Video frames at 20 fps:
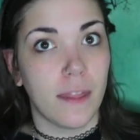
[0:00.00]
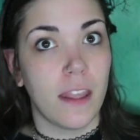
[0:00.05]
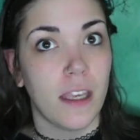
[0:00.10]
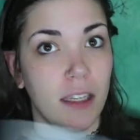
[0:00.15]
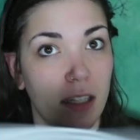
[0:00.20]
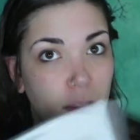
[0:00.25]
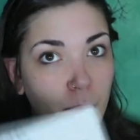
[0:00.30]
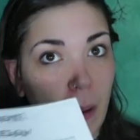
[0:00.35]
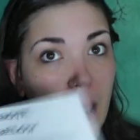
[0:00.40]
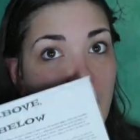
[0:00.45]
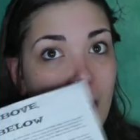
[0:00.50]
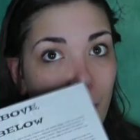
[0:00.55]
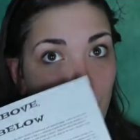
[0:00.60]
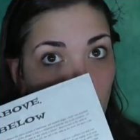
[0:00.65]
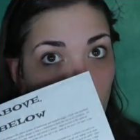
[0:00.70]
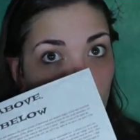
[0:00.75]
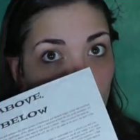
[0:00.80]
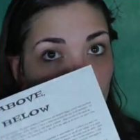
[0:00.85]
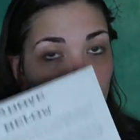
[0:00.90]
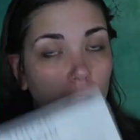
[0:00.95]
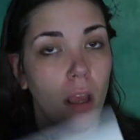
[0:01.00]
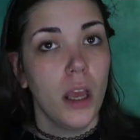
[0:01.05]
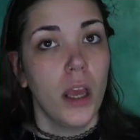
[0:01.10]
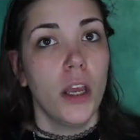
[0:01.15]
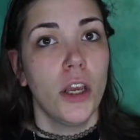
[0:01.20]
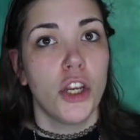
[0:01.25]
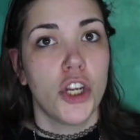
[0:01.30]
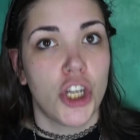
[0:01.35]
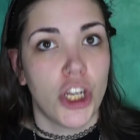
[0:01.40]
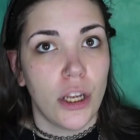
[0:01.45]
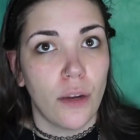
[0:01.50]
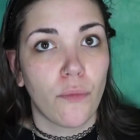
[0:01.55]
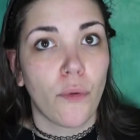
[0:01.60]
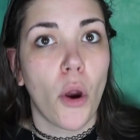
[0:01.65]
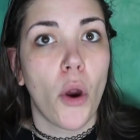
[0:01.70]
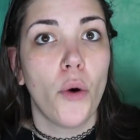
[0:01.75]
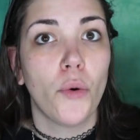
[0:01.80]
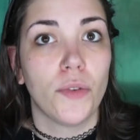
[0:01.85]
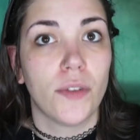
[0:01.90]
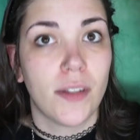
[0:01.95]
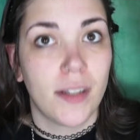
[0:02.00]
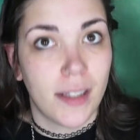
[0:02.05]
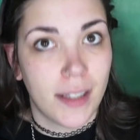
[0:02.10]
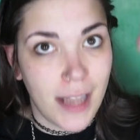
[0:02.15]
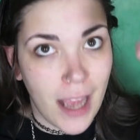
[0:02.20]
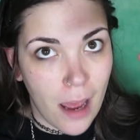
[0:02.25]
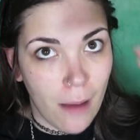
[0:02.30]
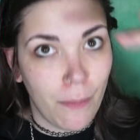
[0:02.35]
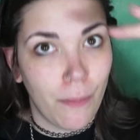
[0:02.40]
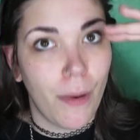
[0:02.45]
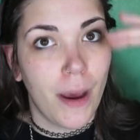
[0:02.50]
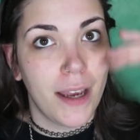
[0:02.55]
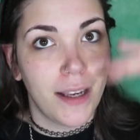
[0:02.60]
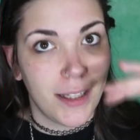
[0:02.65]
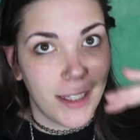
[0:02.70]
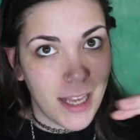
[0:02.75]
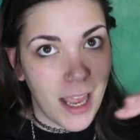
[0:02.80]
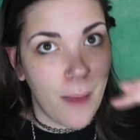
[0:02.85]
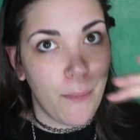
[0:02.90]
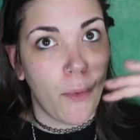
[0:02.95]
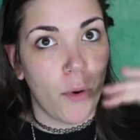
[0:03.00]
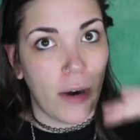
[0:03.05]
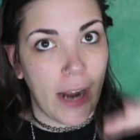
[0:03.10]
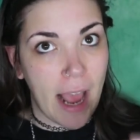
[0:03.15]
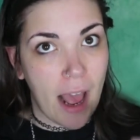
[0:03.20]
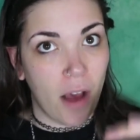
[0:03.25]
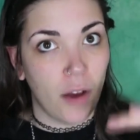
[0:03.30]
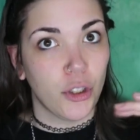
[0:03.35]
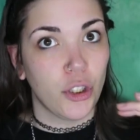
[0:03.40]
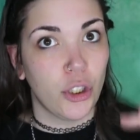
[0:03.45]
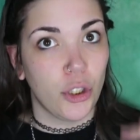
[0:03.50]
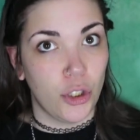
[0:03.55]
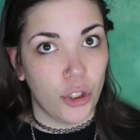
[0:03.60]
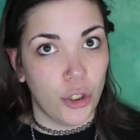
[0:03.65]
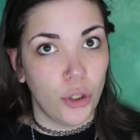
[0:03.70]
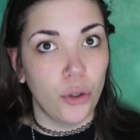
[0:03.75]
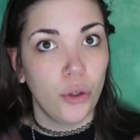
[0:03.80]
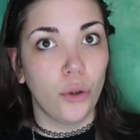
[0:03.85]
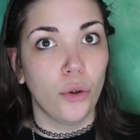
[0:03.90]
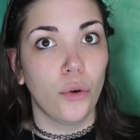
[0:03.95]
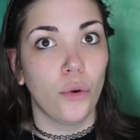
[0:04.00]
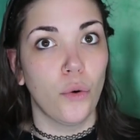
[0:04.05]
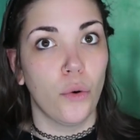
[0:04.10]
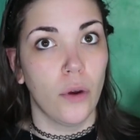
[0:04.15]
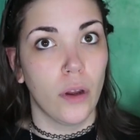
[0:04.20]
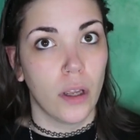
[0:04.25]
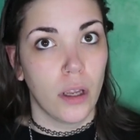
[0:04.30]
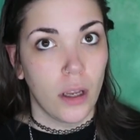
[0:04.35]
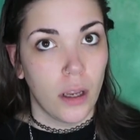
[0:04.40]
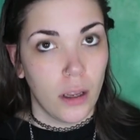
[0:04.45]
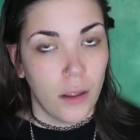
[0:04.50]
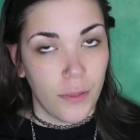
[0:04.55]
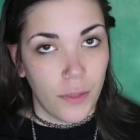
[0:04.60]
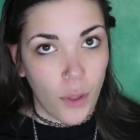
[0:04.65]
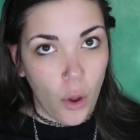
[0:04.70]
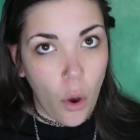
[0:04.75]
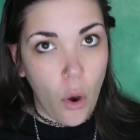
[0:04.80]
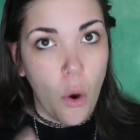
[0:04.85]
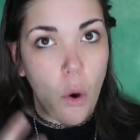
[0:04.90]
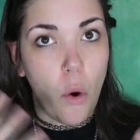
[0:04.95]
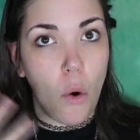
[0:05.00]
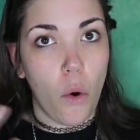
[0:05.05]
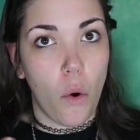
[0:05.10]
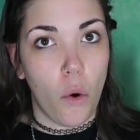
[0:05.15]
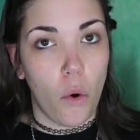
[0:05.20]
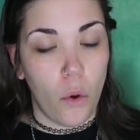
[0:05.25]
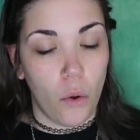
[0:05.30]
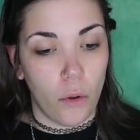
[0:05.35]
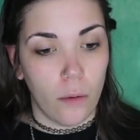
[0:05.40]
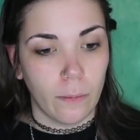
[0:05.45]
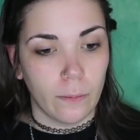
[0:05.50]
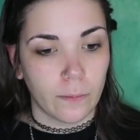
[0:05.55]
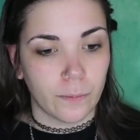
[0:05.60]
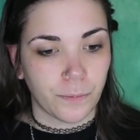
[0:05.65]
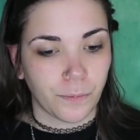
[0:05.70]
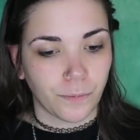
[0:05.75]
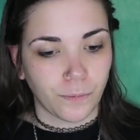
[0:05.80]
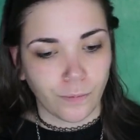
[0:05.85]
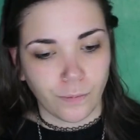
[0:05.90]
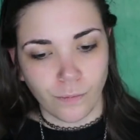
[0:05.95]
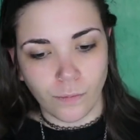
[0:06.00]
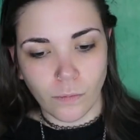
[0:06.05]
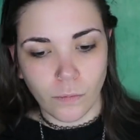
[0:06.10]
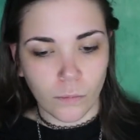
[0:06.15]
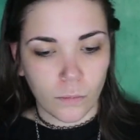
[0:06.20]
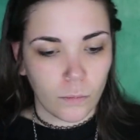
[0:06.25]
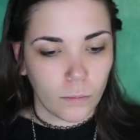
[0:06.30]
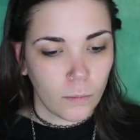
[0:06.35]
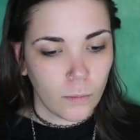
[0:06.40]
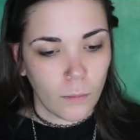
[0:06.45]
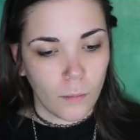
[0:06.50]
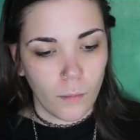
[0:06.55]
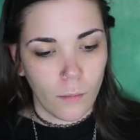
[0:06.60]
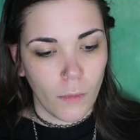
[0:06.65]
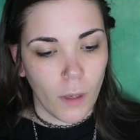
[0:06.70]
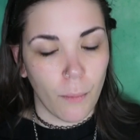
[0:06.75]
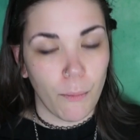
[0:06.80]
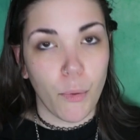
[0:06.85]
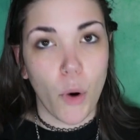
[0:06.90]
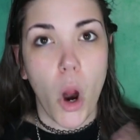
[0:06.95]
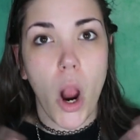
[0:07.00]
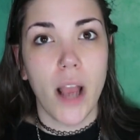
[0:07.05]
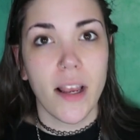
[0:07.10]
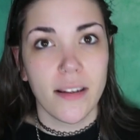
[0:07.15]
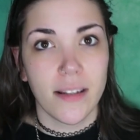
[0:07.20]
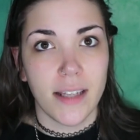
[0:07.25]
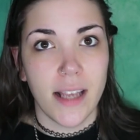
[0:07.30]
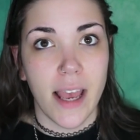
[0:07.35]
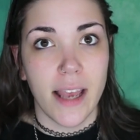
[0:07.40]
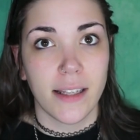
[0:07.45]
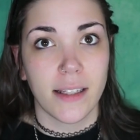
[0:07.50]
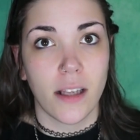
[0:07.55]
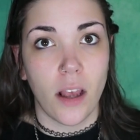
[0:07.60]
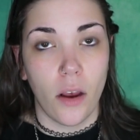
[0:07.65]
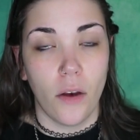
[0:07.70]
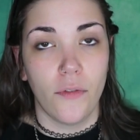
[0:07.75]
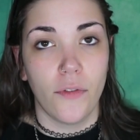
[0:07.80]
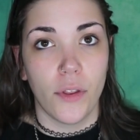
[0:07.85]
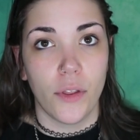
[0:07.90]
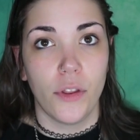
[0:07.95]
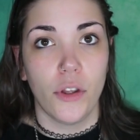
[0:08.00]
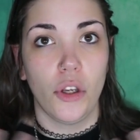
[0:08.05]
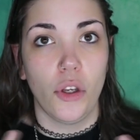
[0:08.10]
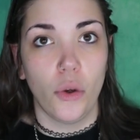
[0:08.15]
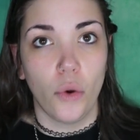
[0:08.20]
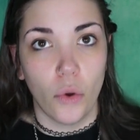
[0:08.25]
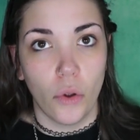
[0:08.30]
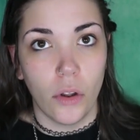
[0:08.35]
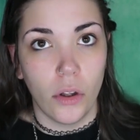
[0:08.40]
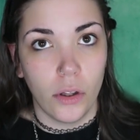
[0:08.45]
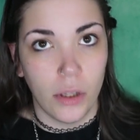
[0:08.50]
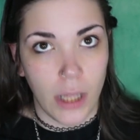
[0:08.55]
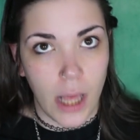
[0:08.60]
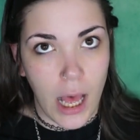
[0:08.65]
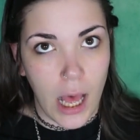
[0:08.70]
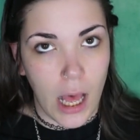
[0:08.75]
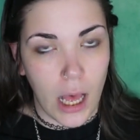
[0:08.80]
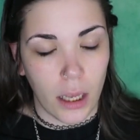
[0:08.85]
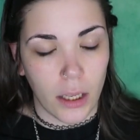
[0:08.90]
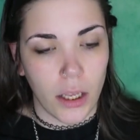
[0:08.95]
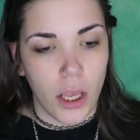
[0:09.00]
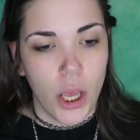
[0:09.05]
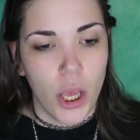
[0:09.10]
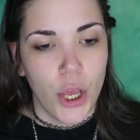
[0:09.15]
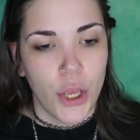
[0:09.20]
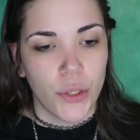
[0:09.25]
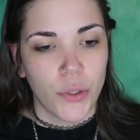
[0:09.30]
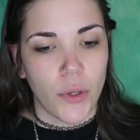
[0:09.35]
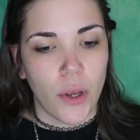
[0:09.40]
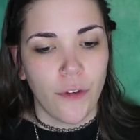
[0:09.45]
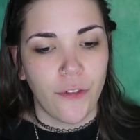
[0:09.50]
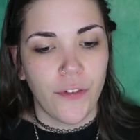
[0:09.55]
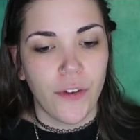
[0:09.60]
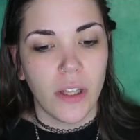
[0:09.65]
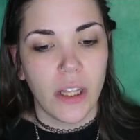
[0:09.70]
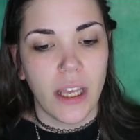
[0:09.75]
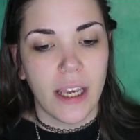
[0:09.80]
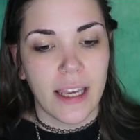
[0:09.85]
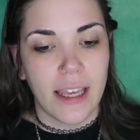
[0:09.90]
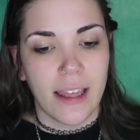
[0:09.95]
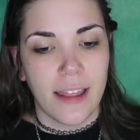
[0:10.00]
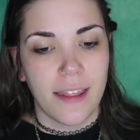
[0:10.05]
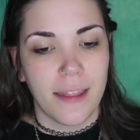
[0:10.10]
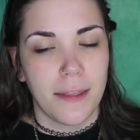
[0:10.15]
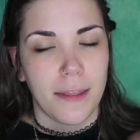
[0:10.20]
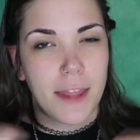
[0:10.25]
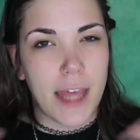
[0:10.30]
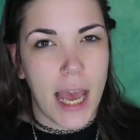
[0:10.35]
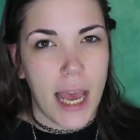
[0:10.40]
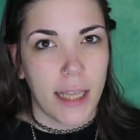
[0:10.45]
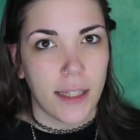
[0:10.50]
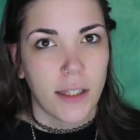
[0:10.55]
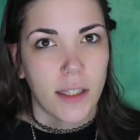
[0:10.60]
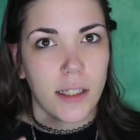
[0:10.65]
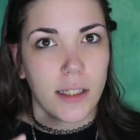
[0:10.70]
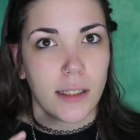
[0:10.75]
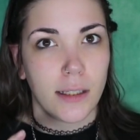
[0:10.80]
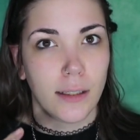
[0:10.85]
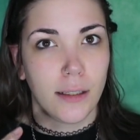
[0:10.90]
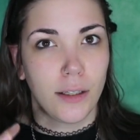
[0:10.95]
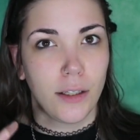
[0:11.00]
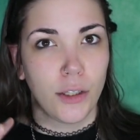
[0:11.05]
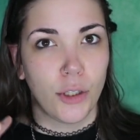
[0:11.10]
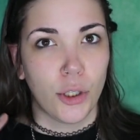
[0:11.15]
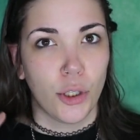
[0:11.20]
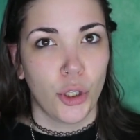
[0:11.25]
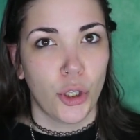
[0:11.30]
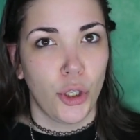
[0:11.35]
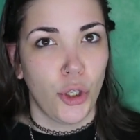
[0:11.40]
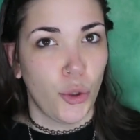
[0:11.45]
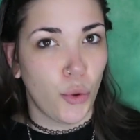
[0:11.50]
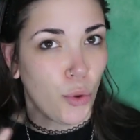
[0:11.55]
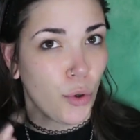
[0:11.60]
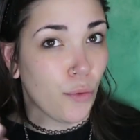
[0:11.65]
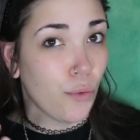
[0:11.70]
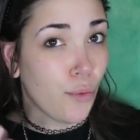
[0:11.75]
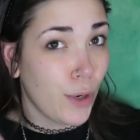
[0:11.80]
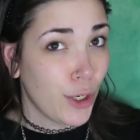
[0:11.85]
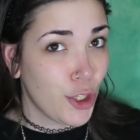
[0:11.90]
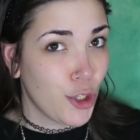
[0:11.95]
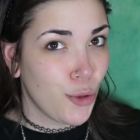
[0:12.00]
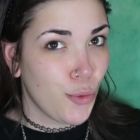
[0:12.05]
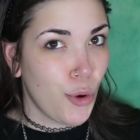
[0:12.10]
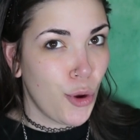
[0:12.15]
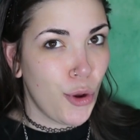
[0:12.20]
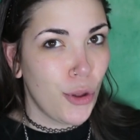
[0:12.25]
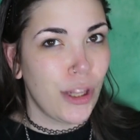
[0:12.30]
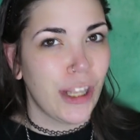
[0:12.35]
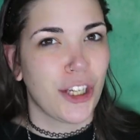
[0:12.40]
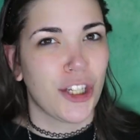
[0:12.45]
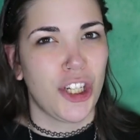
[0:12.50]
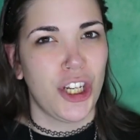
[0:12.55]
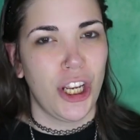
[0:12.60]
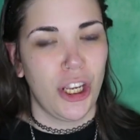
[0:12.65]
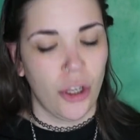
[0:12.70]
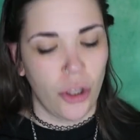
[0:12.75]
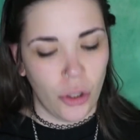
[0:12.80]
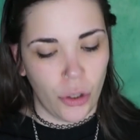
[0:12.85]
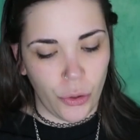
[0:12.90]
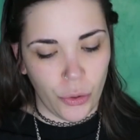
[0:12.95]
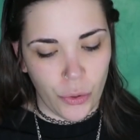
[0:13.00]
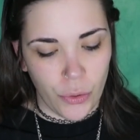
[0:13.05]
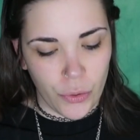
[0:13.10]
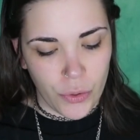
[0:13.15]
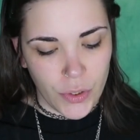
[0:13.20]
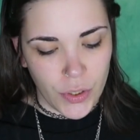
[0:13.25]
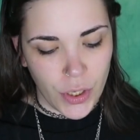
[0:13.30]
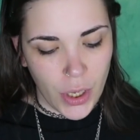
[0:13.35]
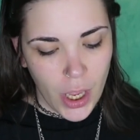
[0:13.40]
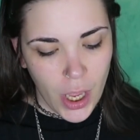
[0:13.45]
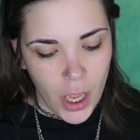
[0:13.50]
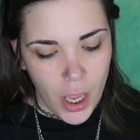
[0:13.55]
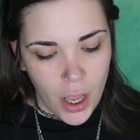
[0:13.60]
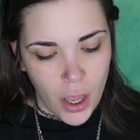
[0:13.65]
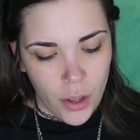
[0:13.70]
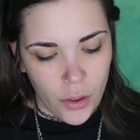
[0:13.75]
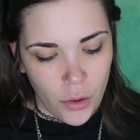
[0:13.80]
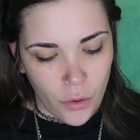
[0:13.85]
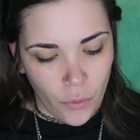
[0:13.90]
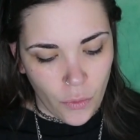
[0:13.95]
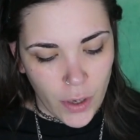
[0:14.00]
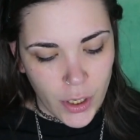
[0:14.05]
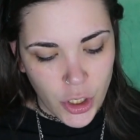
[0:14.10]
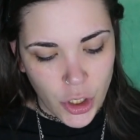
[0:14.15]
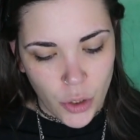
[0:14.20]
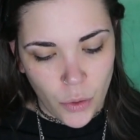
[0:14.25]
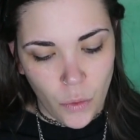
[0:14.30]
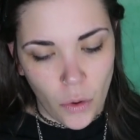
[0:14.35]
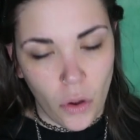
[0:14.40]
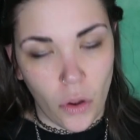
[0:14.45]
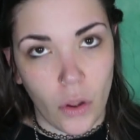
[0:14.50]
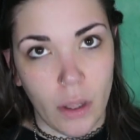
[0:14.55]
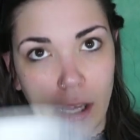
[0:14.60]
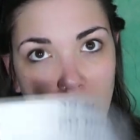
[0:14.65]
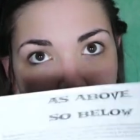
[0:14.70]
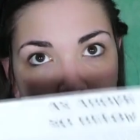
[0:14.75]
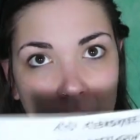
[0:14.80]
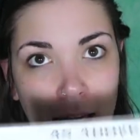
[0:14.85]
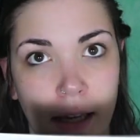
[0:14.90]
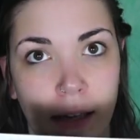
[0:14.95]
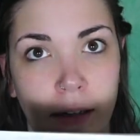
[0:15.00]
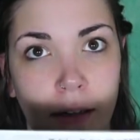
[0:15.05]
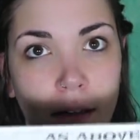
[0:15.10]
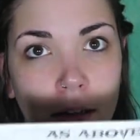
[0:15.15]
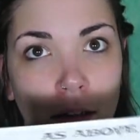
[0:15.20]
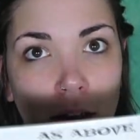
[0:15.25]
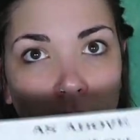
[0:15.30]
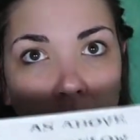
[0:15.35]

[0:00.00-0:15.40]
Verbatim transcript: this paper, she wrote step by step on how to do the whole process of the Yule log. So I feel like that's your ritual. Like, she includes the ritual in